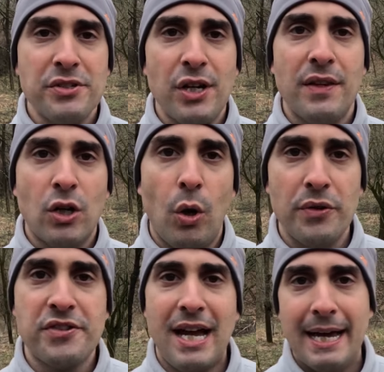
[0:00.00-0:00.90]
it was on the
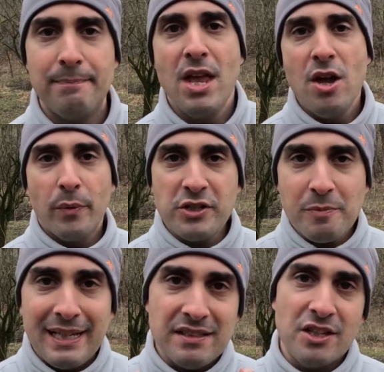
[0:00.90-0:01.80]
cold side,
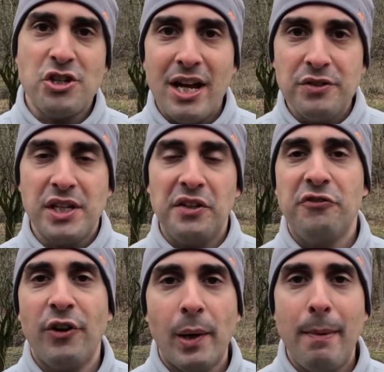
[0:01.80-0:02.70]
which means the gel's gonna
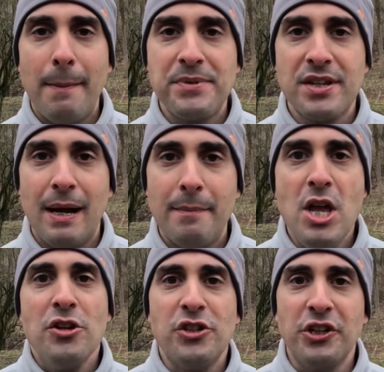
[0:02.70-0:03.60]
firm up some,
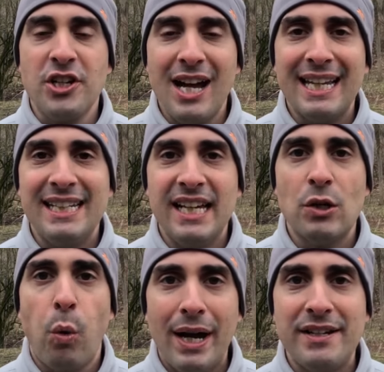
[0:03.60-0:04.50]
so you're not gonna
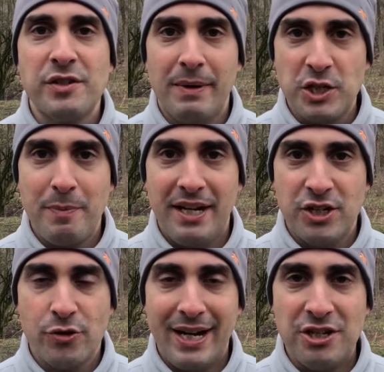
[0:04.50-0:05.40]
get quite as much
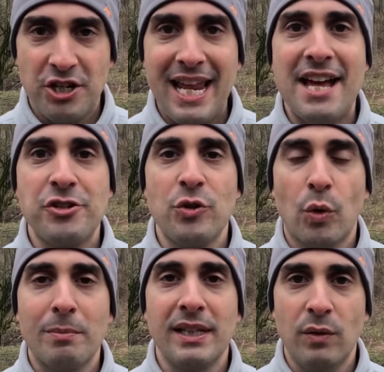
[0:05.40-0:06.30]
penetration as you
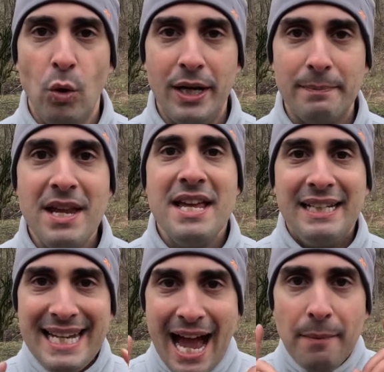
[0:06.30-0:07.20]
normally would.
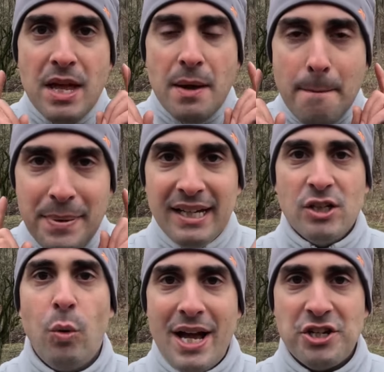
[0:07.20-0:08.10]
Now,
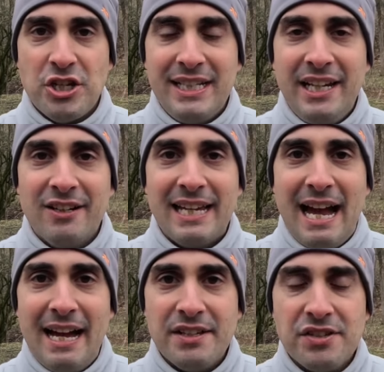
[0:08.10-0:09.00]
big question here,
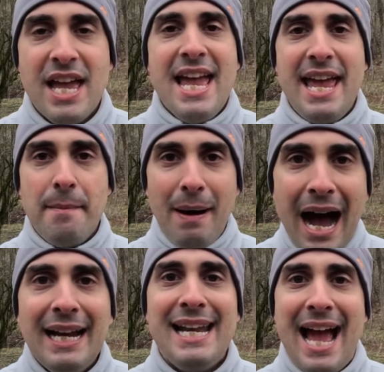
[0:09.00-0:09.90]
guys. Am
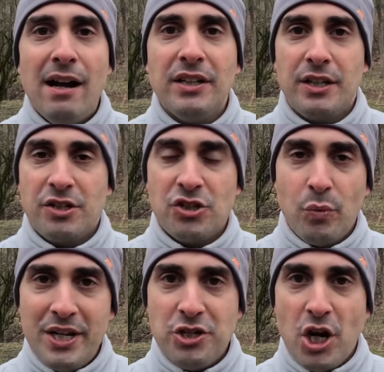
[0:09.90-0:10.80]
I now gonna
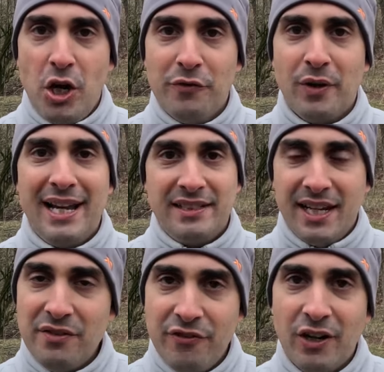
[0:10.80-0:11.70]
switch over and
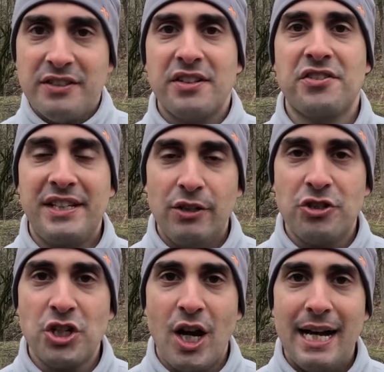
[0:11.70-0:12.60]
convert to
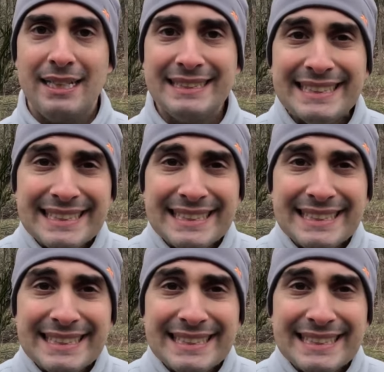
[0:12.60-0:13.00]
steel shot?